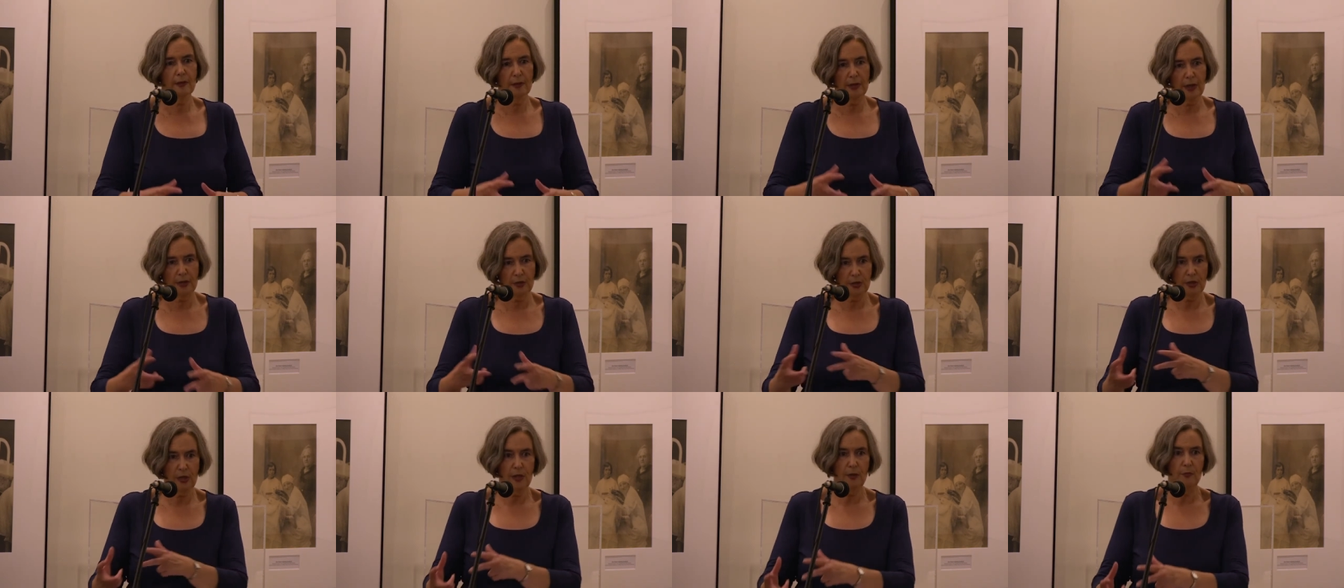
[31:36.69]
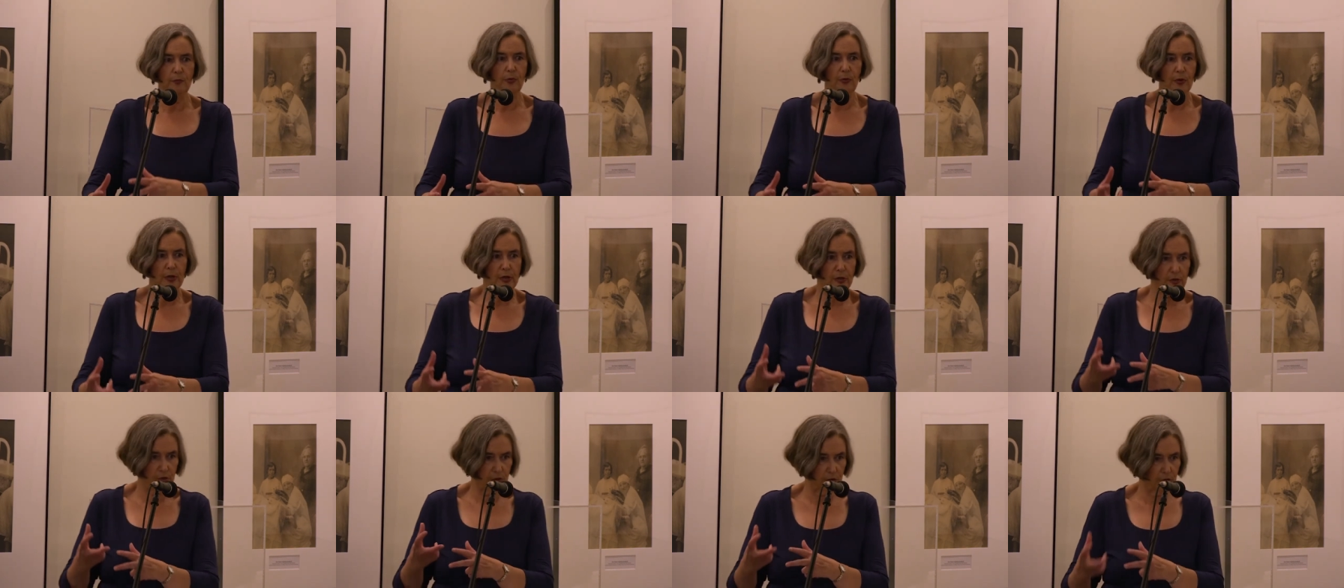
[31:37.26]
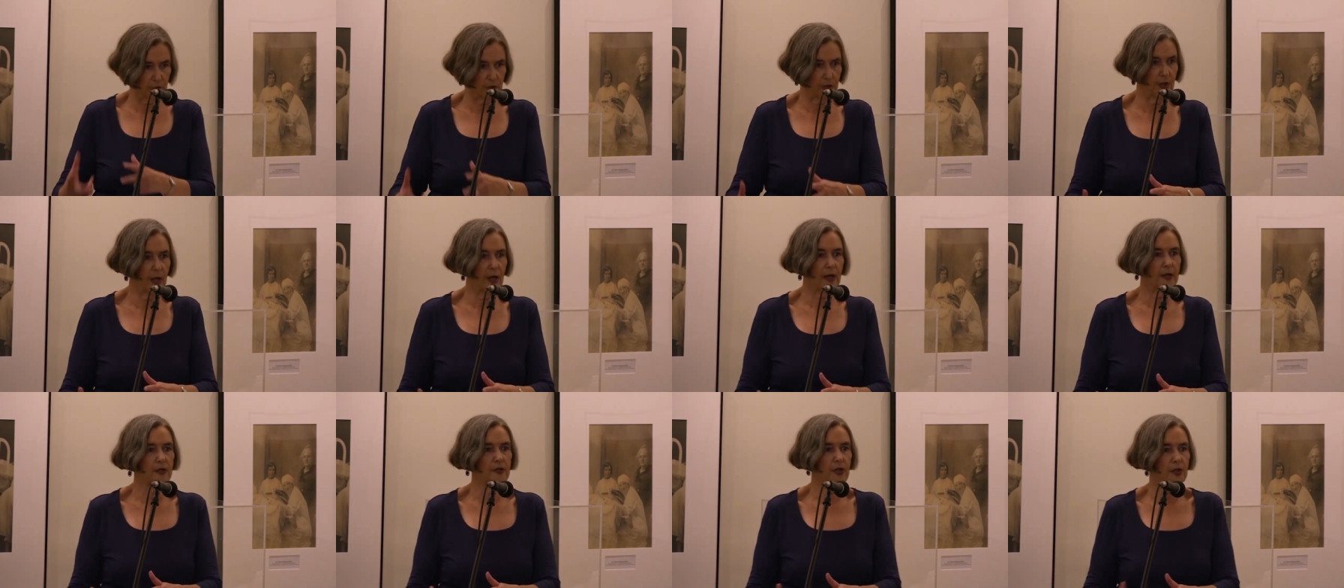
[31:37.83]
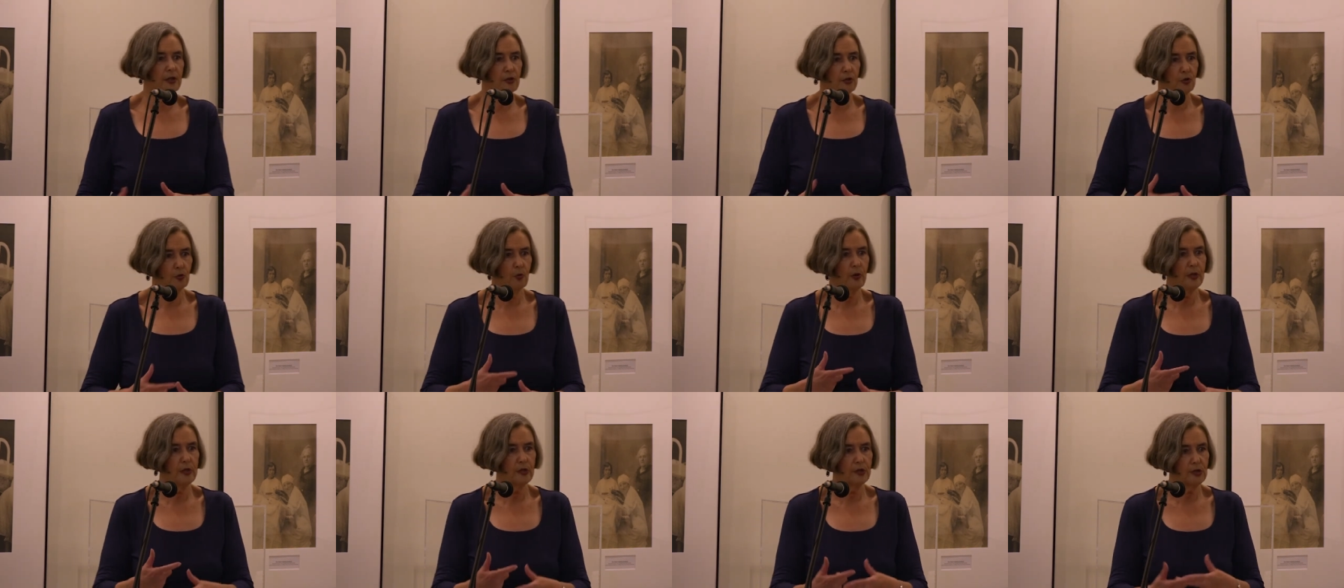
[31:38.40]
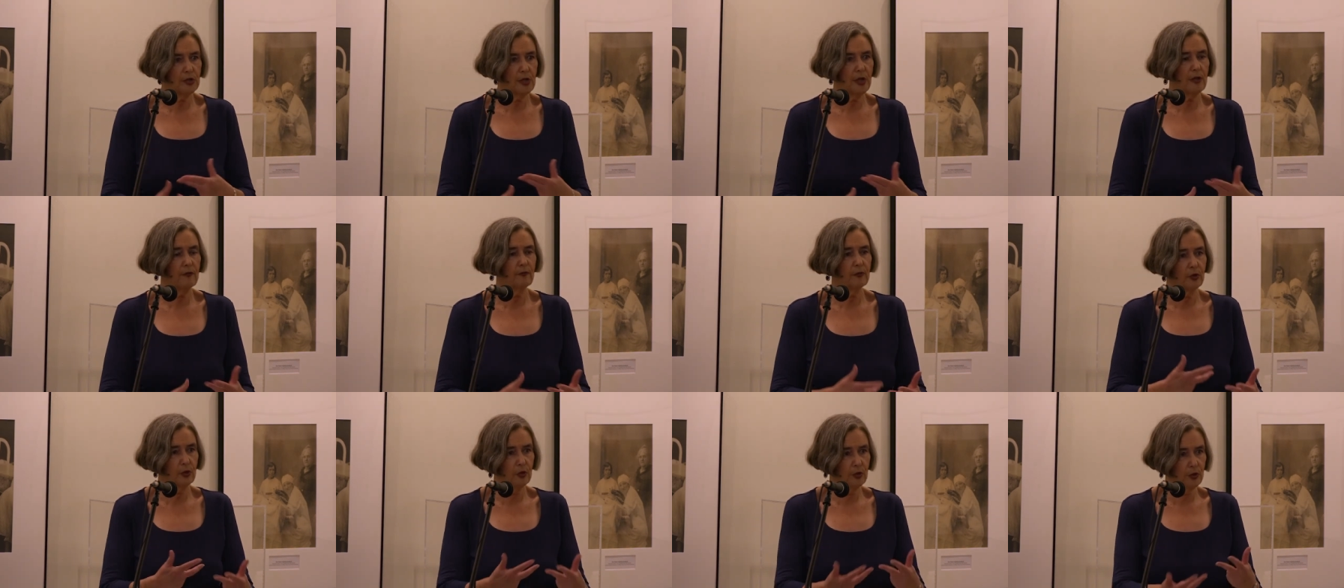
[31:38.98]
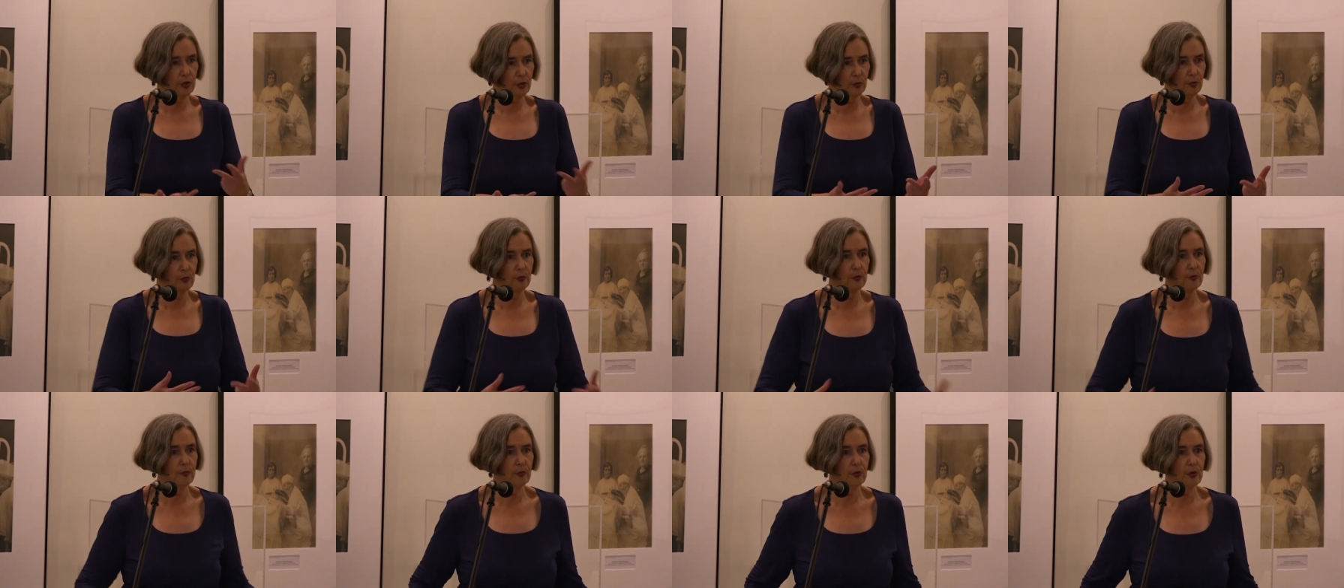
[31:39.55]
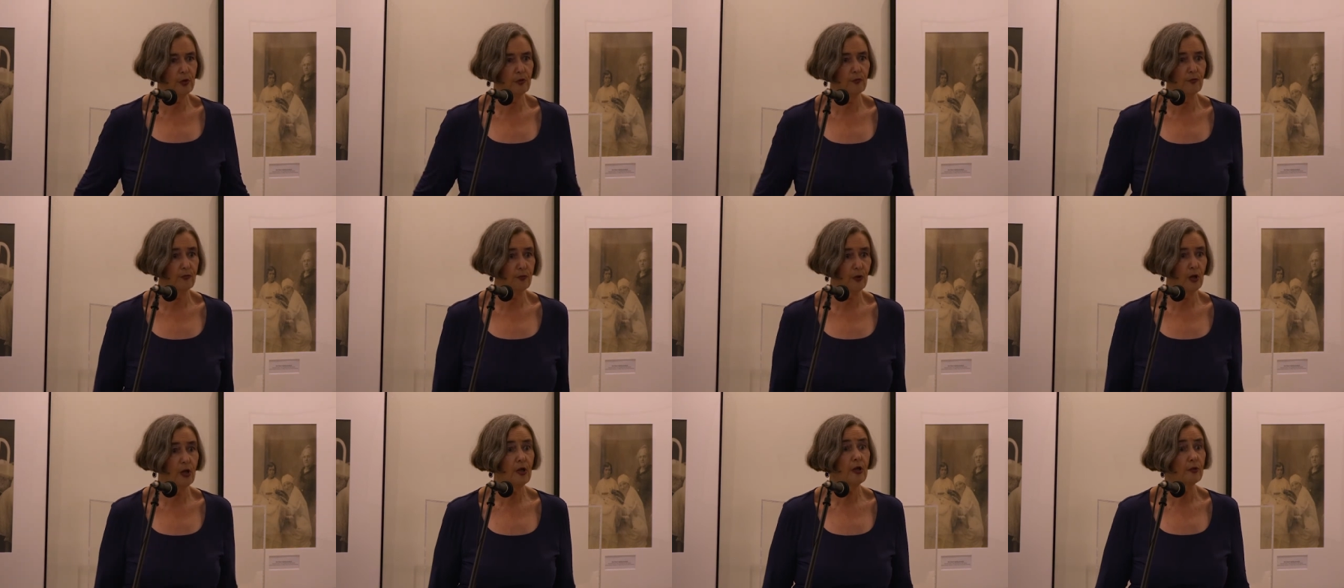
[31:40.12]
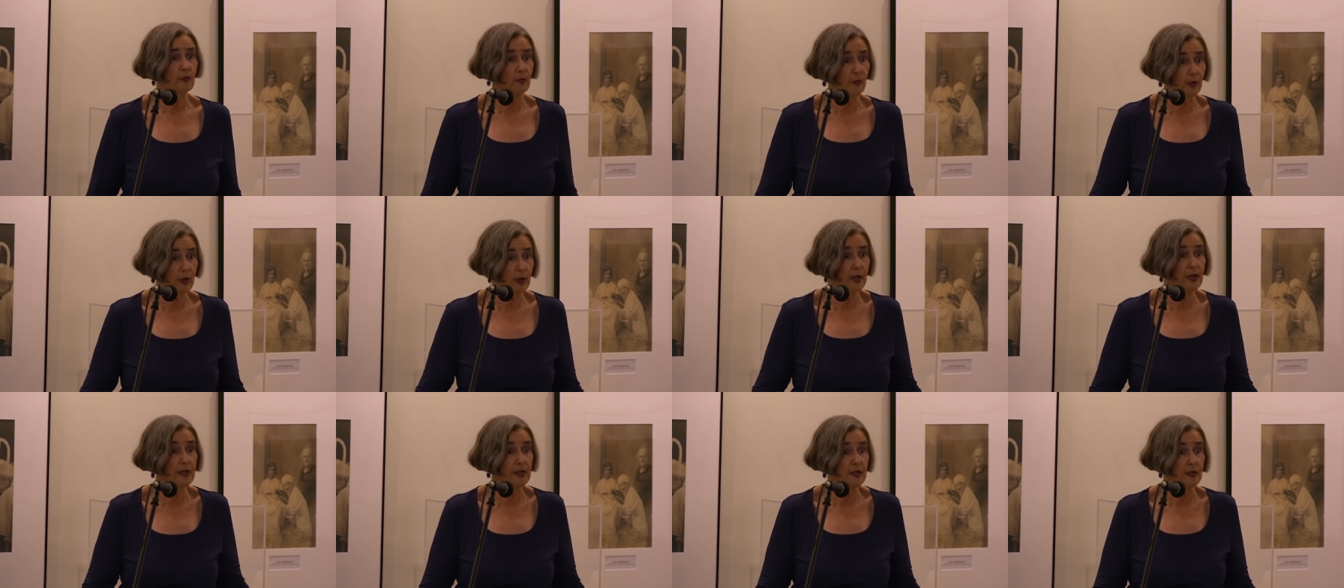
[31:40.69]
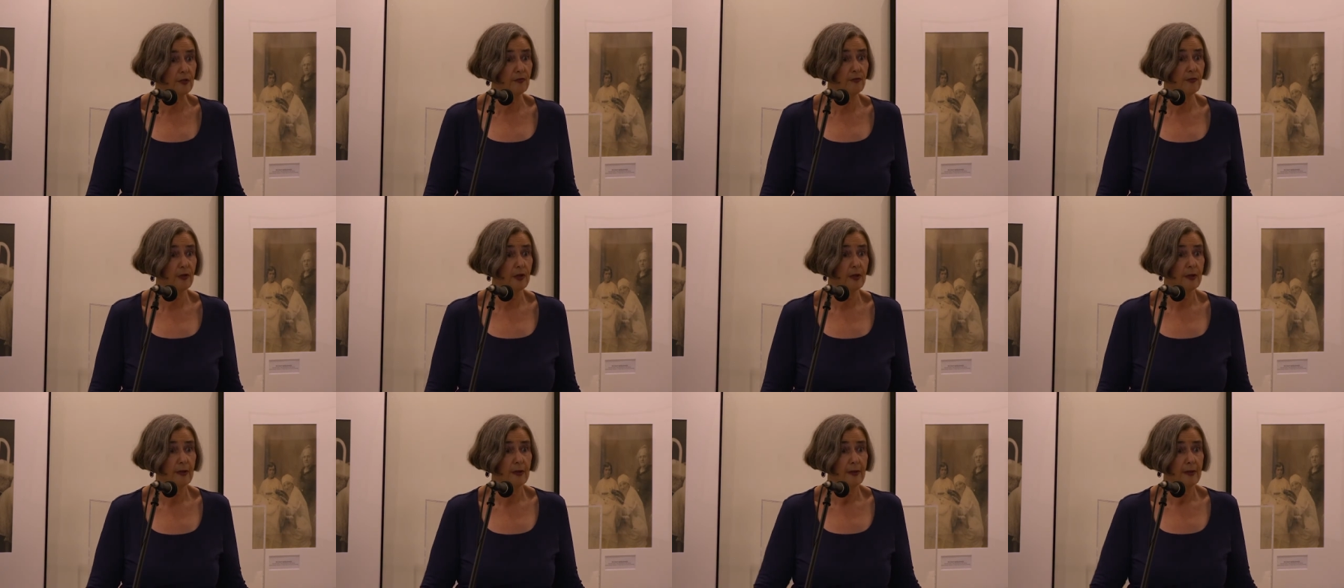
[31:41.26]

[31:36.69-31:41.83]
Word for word: They sent prisoners in 1927 to do flood relief